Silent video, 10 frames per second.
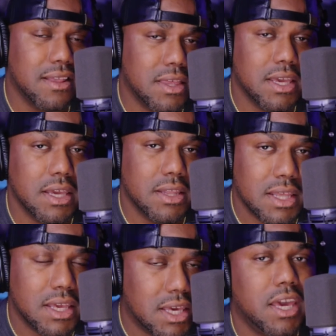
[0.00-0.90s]
the
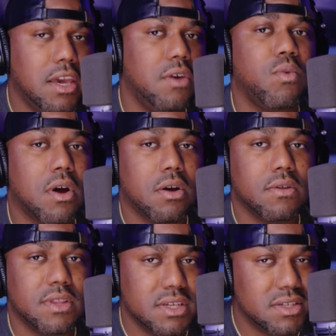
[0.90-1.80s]
the key
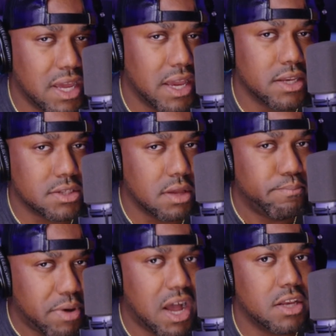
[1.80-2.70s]
word these days, the
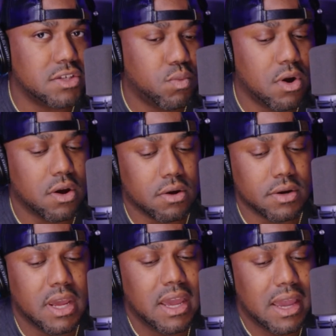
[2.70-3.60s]

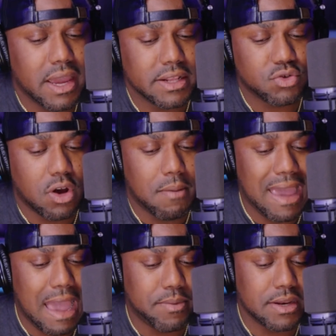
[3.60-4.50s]
buzzword, and so I'm happy